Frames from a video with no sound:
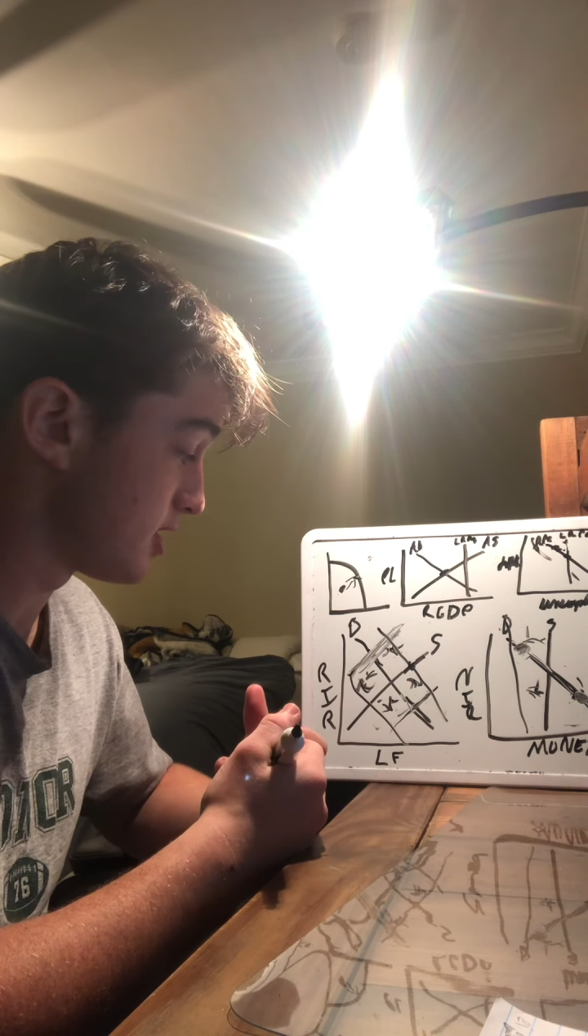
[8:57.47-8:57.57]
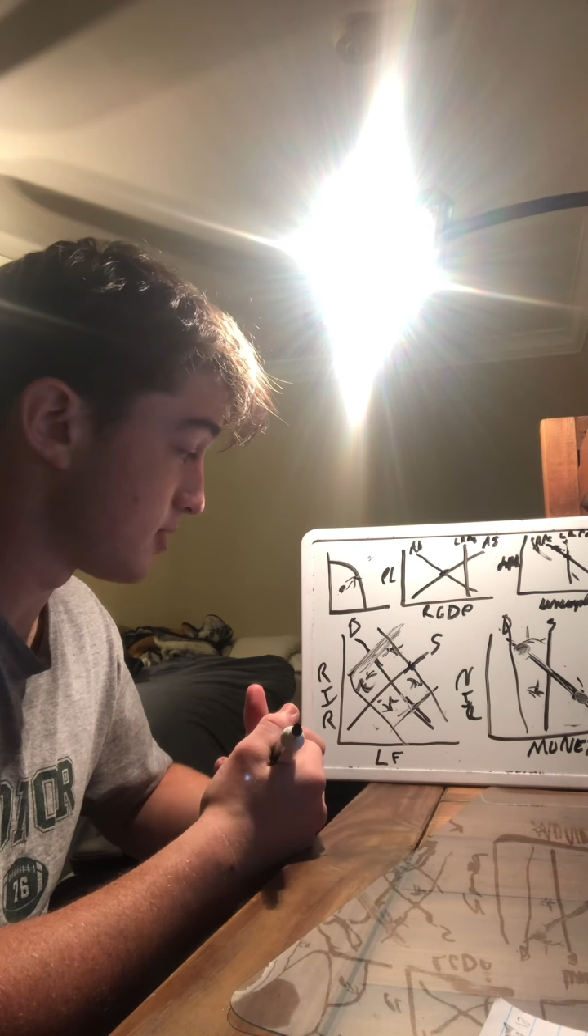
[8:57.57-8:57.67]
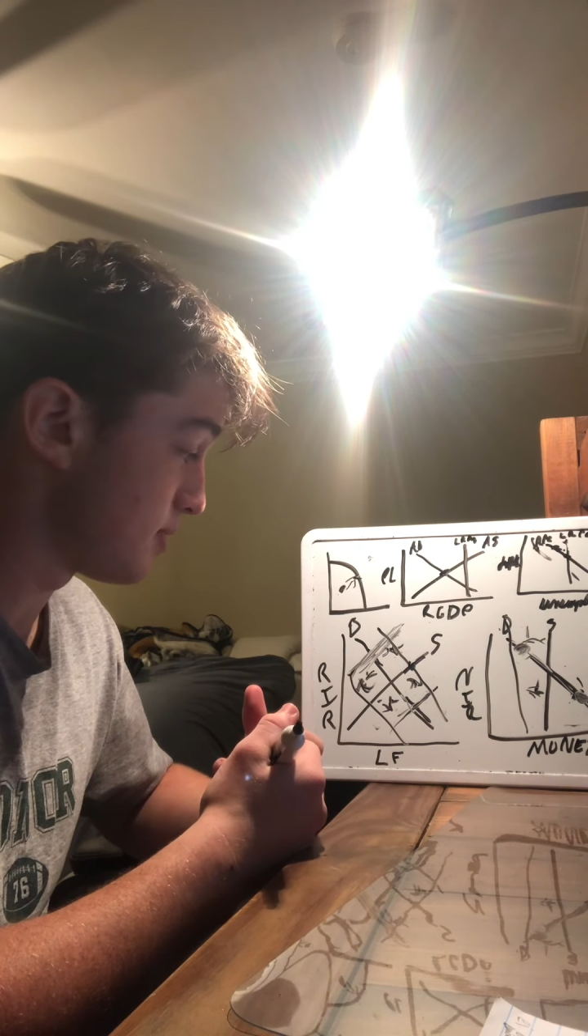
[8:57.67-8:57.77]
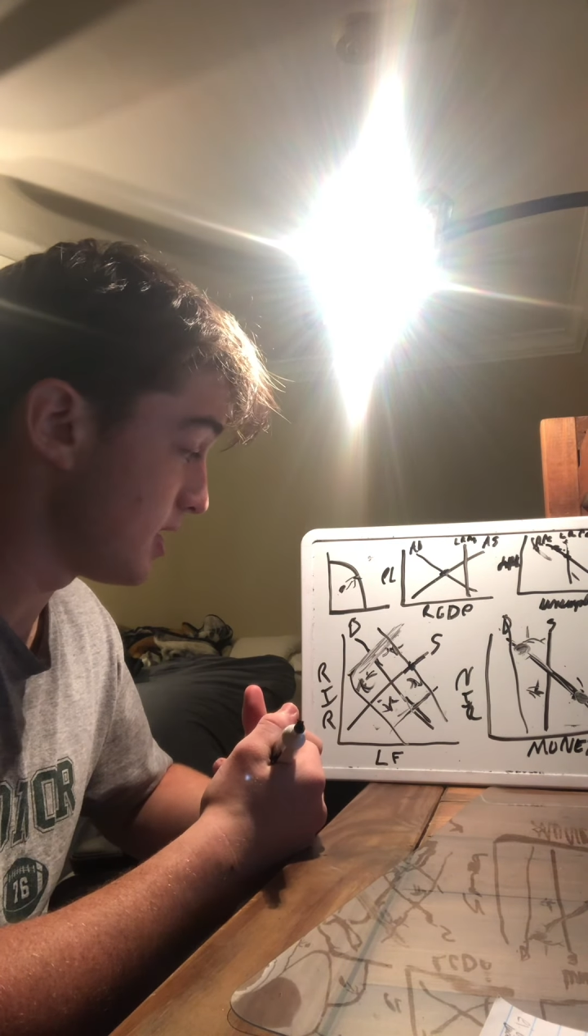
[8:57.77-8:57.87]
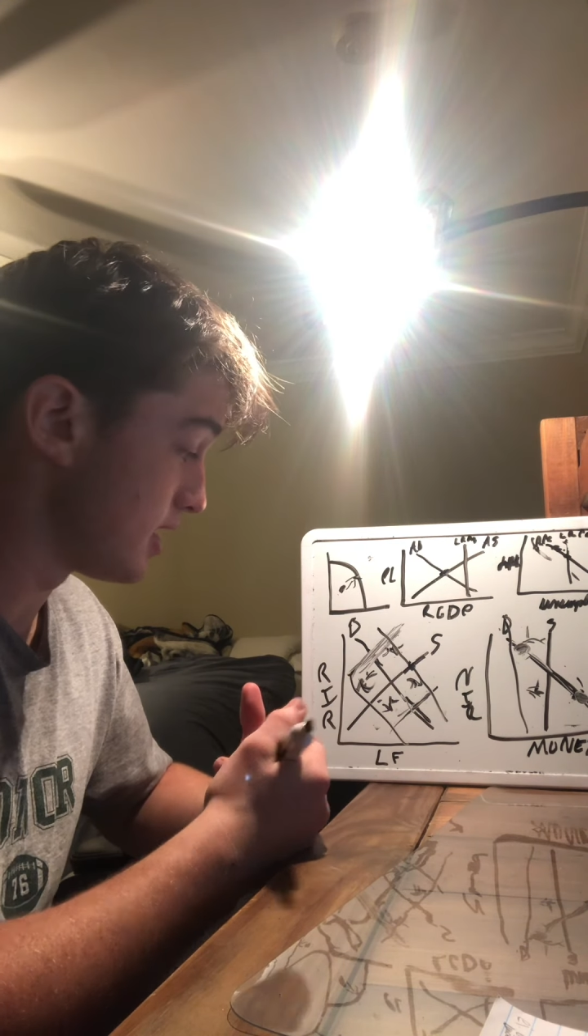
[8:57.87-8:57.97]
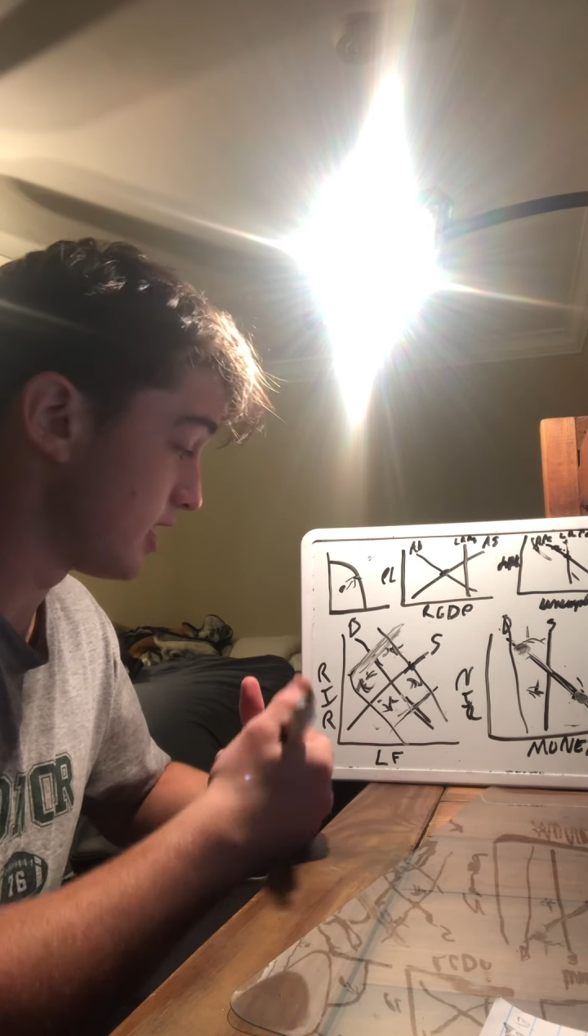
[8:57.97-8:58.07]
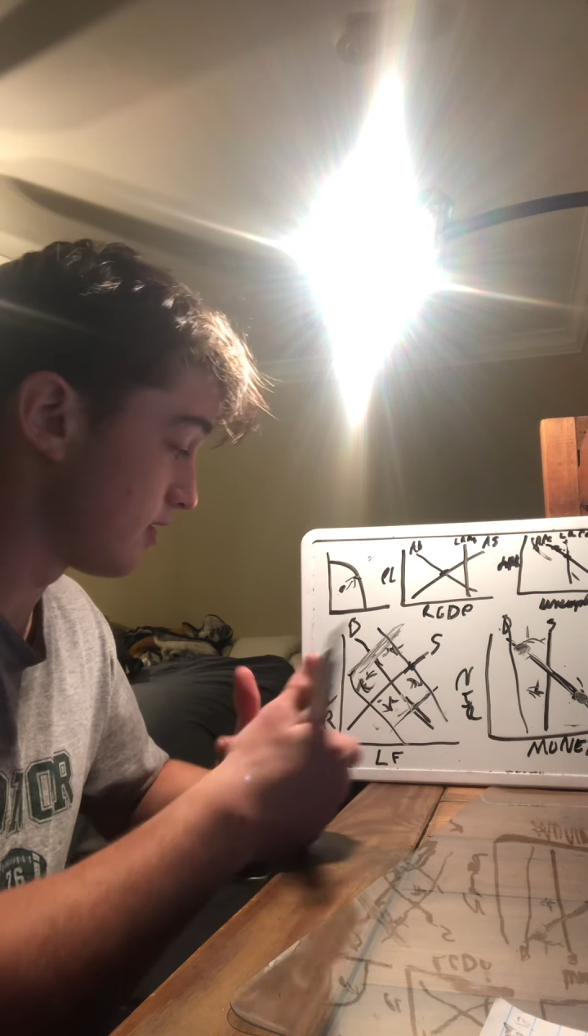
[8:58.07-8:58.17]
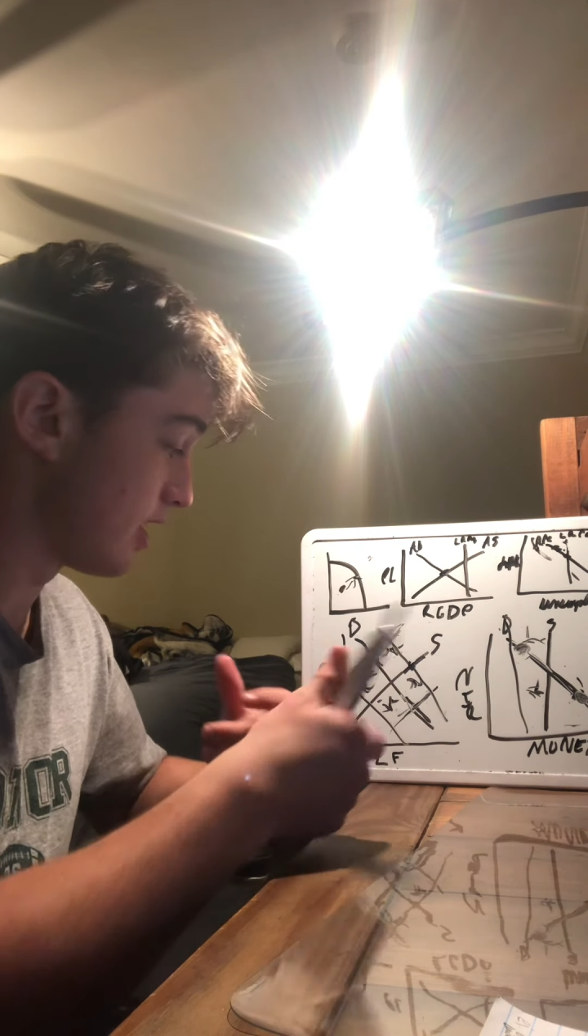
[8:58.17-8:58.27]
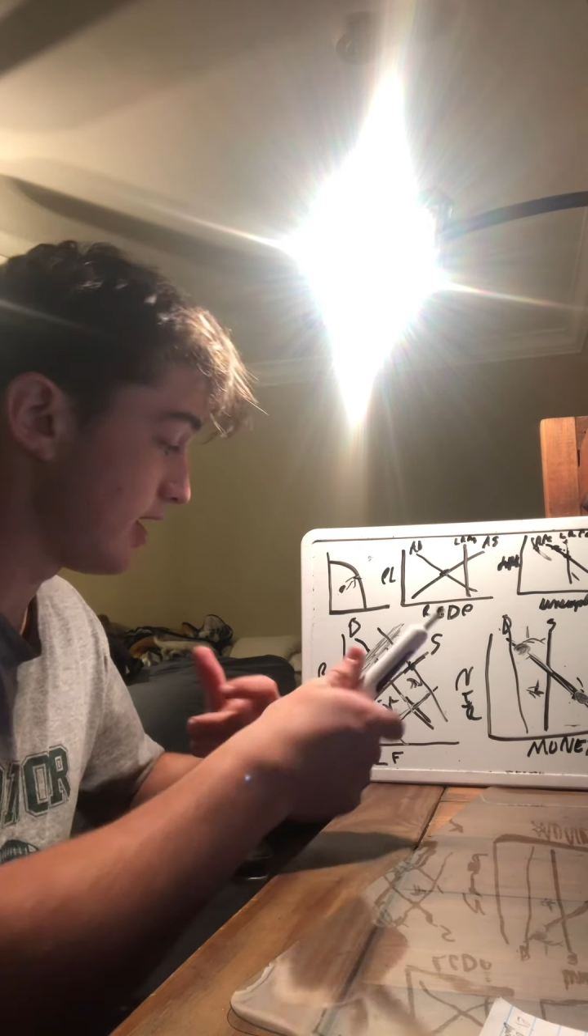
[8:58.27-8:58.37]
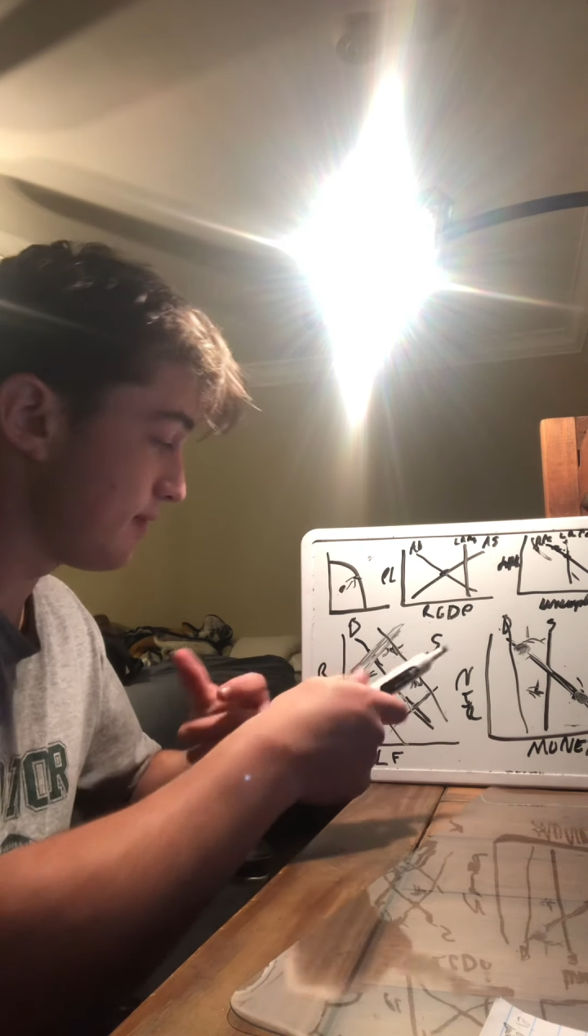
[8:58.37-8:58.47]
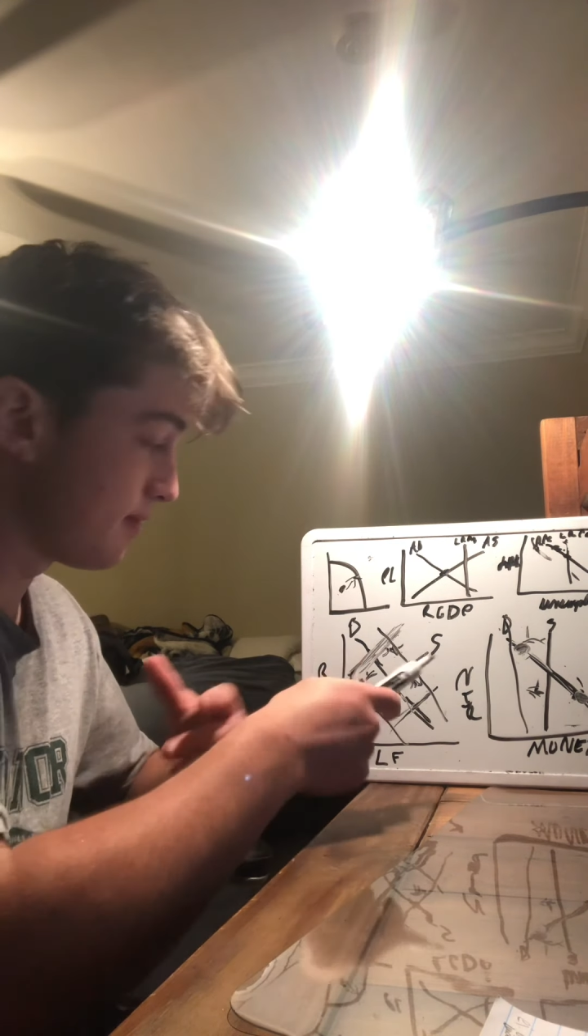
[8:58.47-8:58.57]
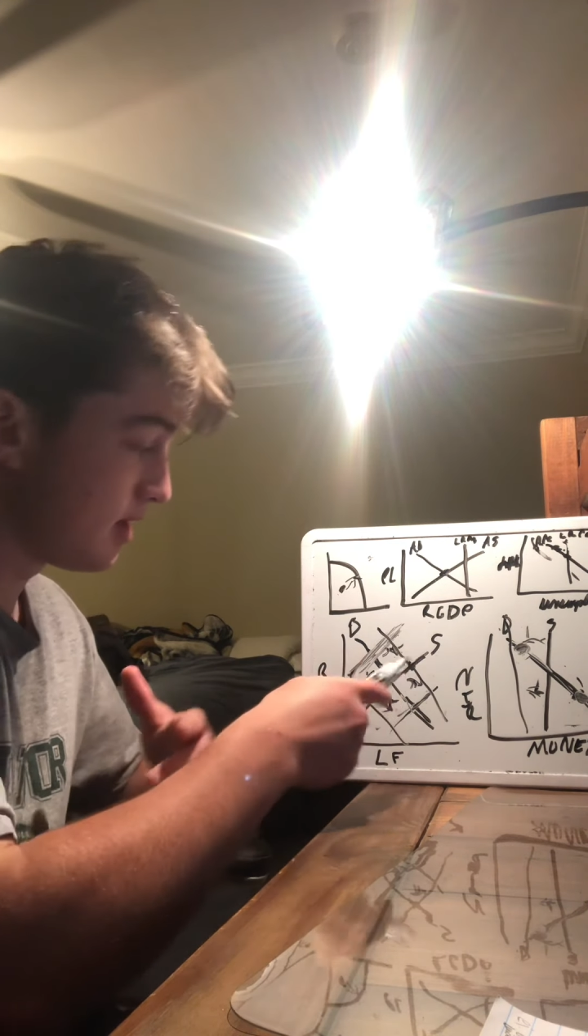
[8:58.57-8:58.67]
spending, right?